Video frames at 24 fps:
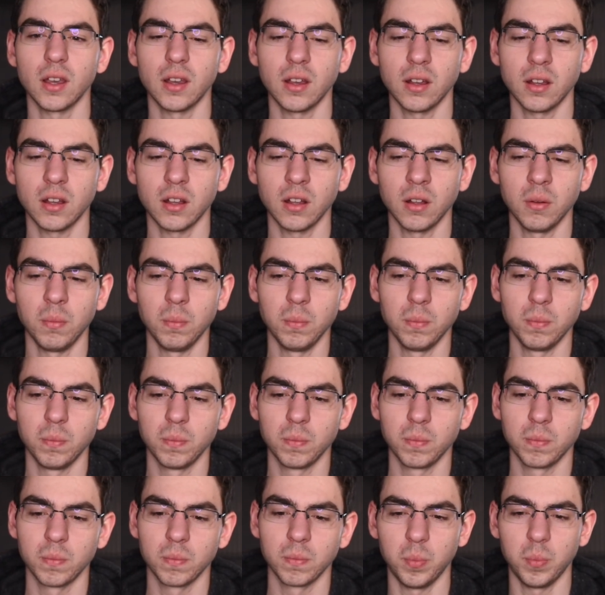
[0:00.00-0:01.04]

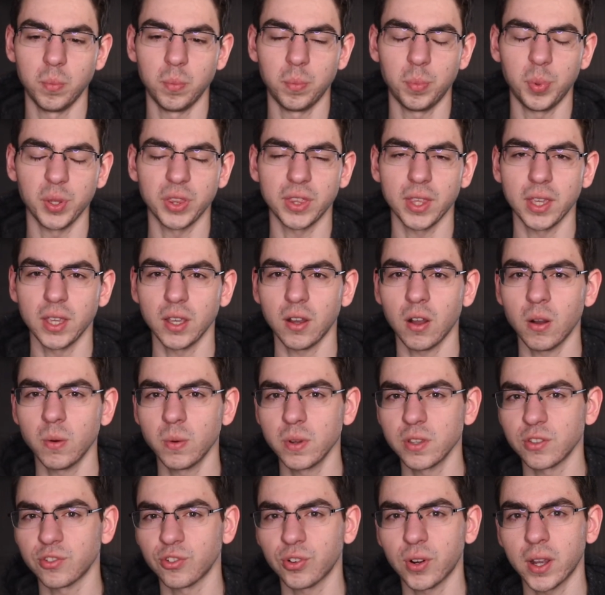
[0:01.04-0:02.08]
but they
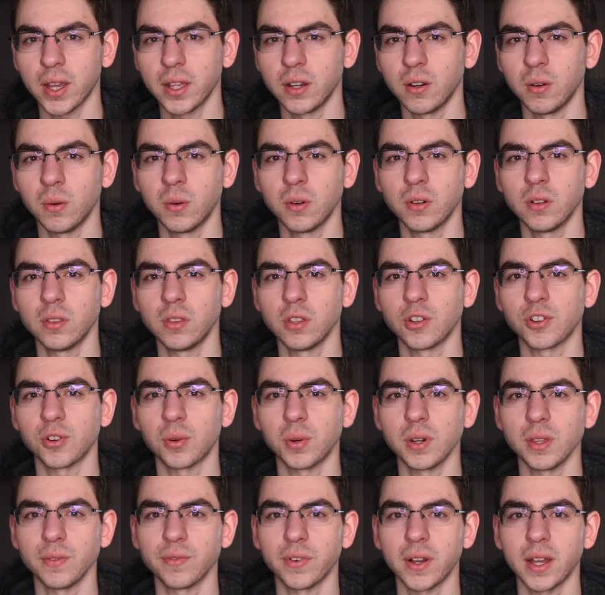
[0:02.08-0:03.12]
always try to order the
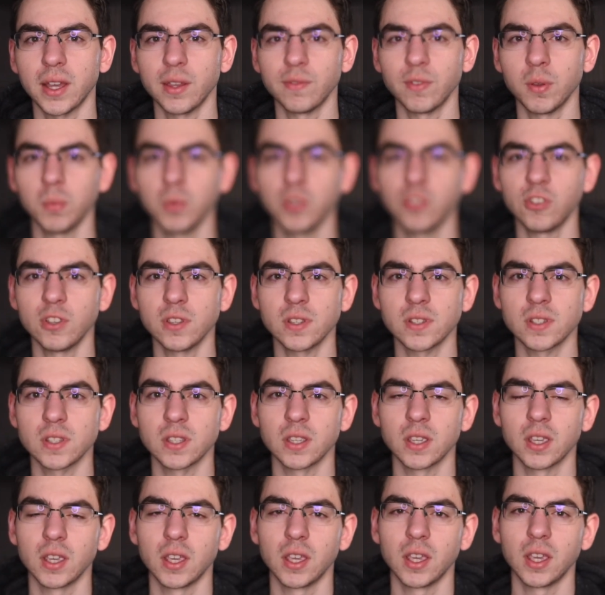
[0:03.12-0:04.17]
25
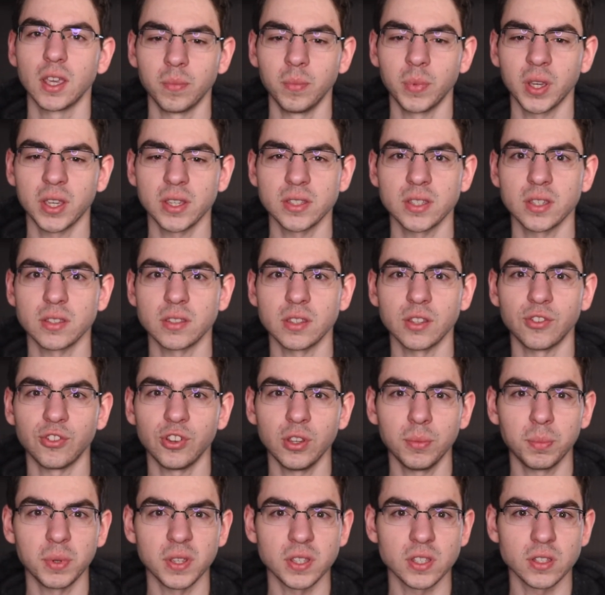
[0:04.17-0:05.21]
images because it's the
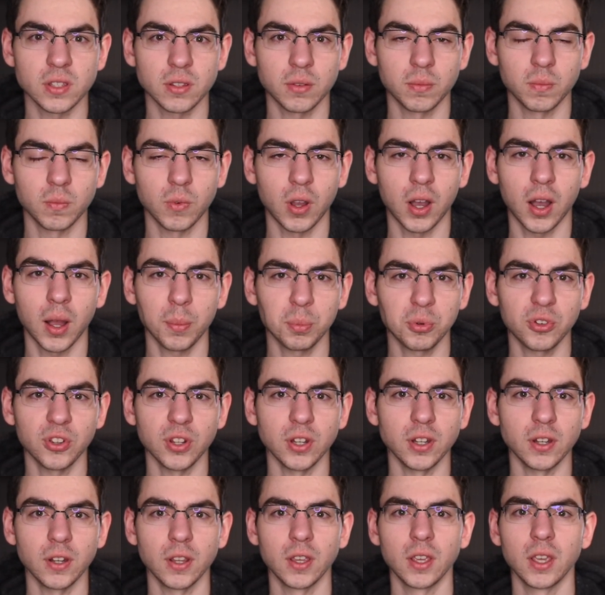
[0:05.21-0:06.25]
cheapest
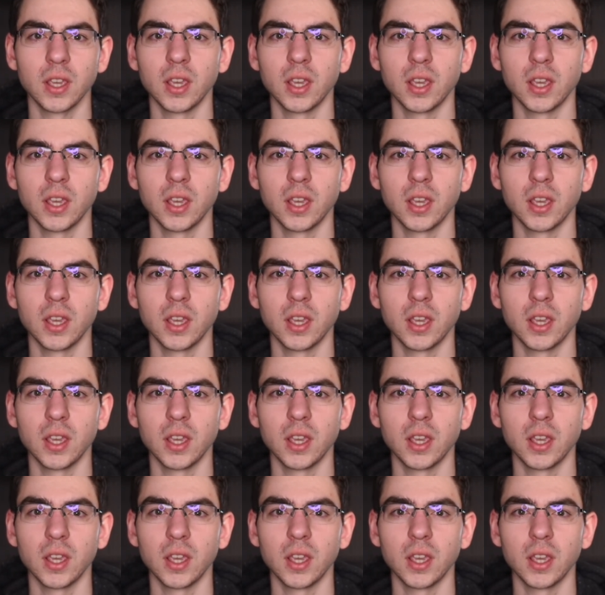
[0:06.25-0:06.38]
option.